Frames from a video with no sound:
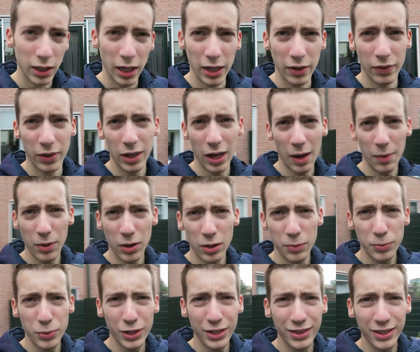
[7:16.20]
Anyway, I'm
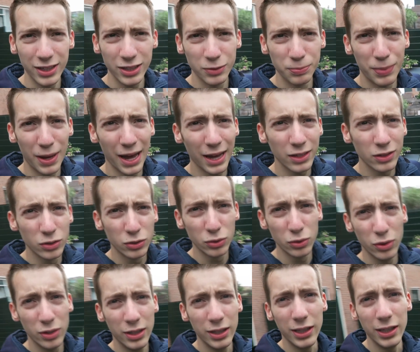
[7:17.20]
gonna bring this back
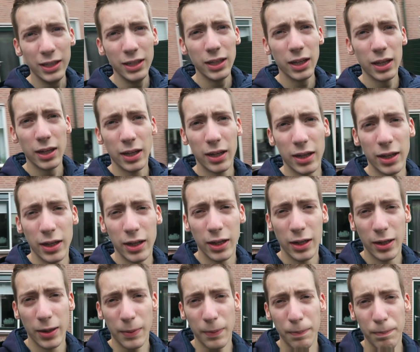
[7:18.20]
to the
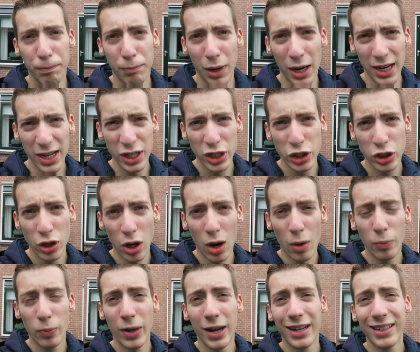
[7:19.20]
bike
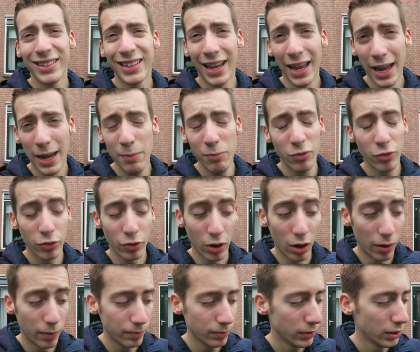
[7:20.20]
shop where it came
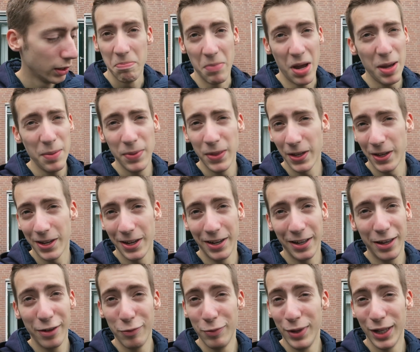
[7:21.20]
from. Maybe they're
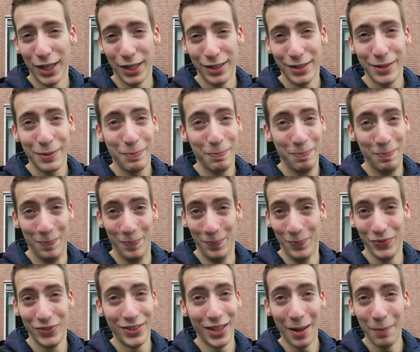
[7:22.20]
gonna give me like
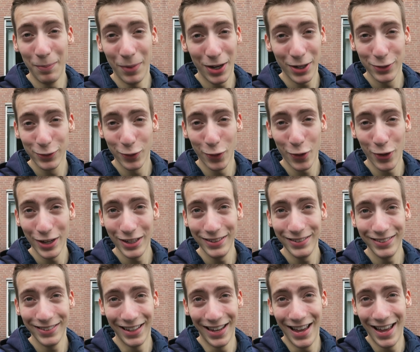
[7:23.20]
10 bucks for
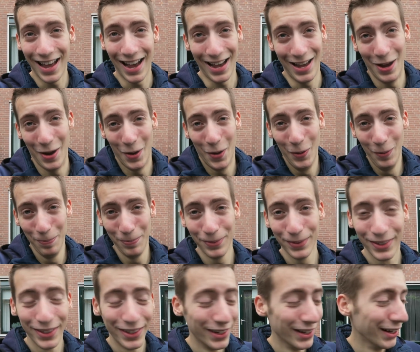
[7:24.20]
it, I hope.
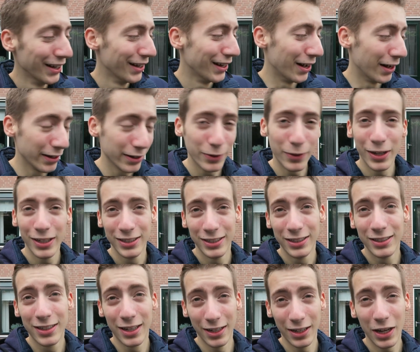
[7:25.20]
Otherwise,
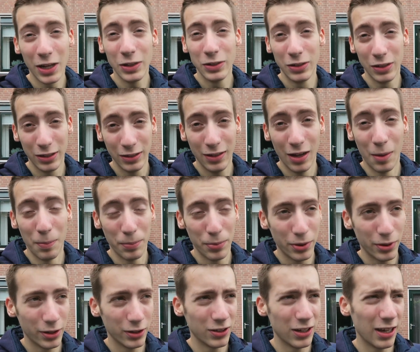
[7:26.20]
it's gonna go to the dump.
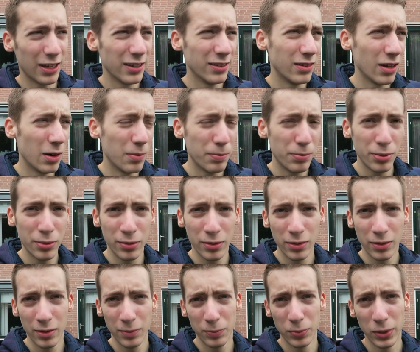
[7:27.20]
There's like a dump
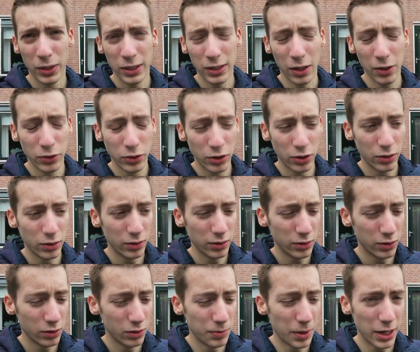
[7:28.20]
pretty close to
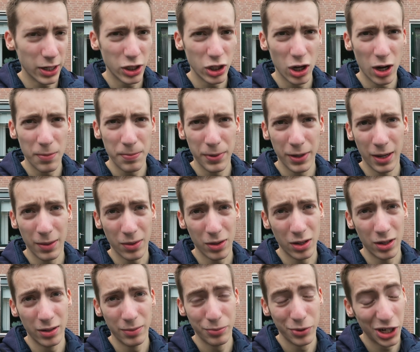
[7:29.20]
the bike shop, and I'm
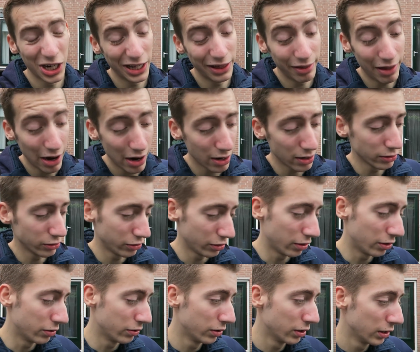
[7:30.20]
gonna bring it there.
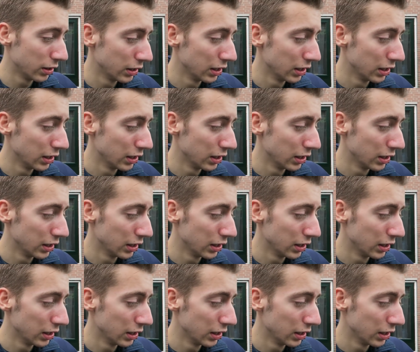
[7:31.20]
So